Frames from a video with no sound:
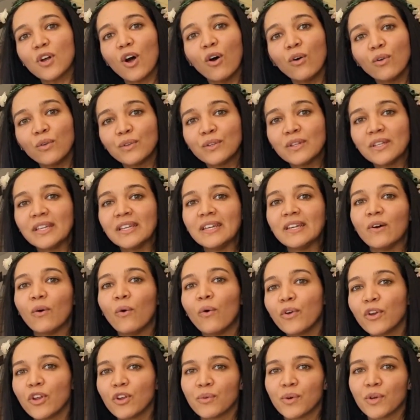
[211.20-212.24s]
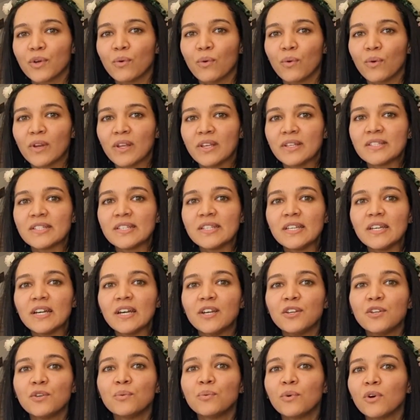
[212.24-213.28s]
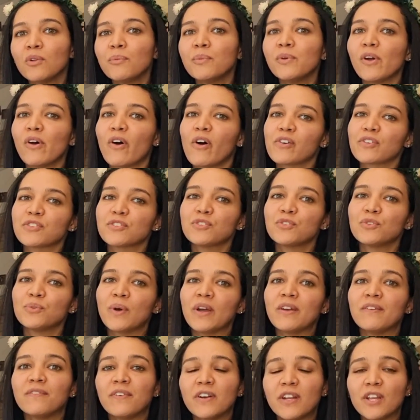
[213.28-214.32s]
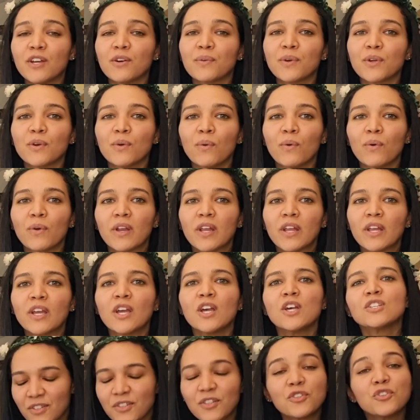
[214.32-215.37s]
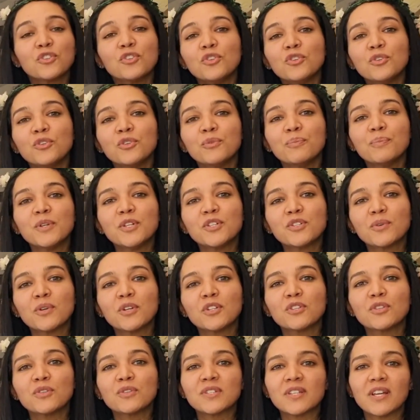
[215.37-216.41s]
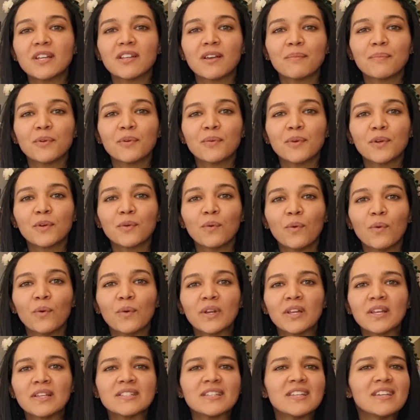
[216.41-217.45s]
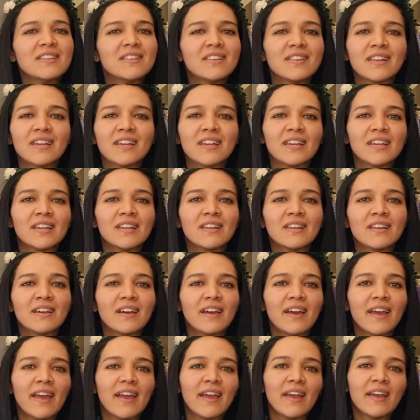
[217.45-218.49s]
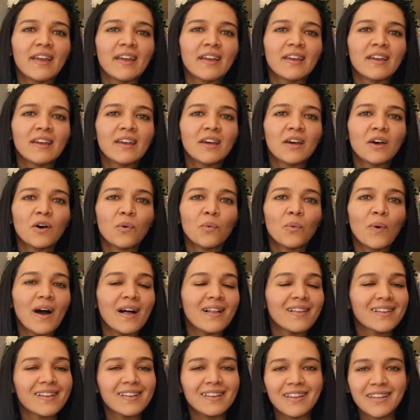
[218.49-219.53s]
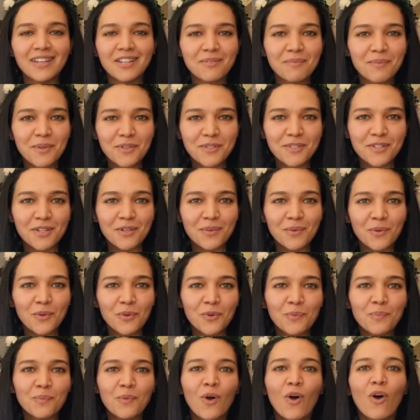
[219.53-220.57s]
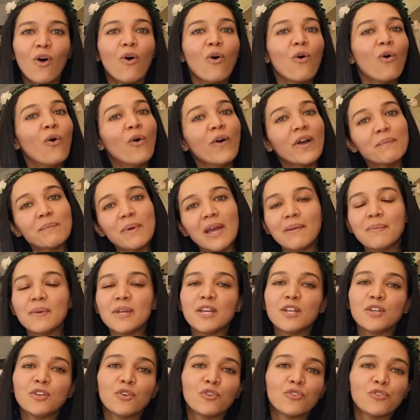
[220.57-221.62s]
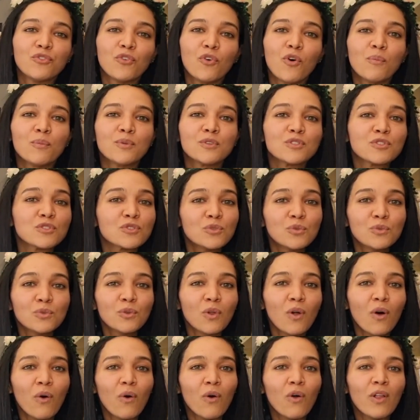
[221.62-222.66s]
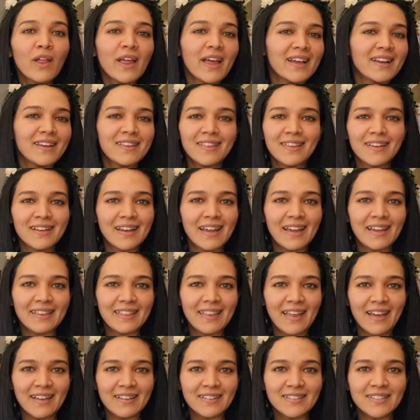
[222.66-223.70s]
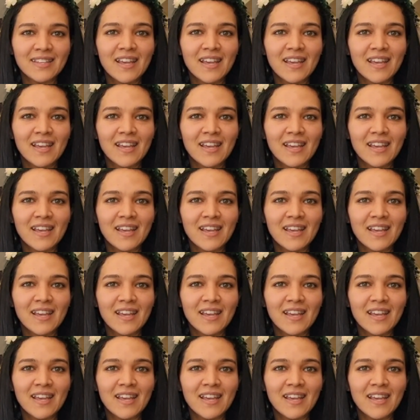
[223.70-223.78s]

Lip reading: only audio recordings, here you will be asked to do a video recording. So do be sure to set up your recordings either there in a well-cleaned music room or maybe in your formal school hall, anything like that.